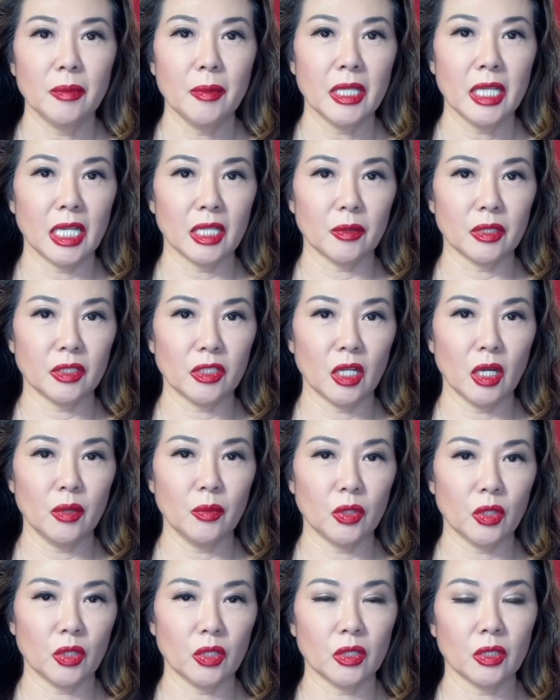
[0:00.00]
became a top
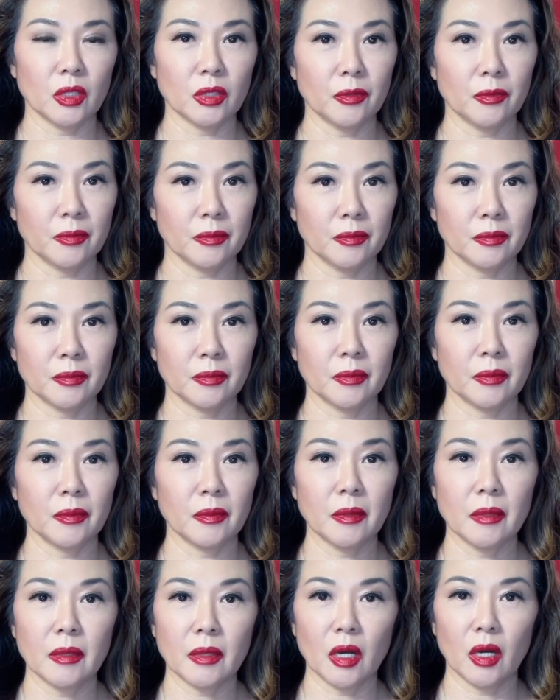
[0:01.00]
earner.
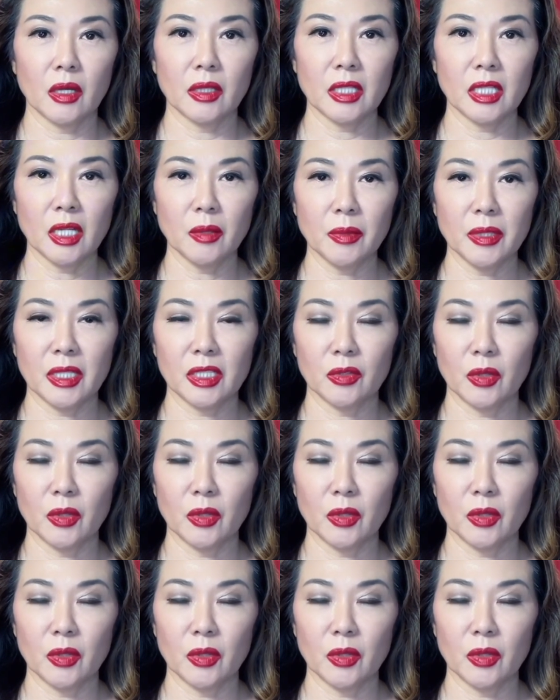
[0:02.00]
On the company's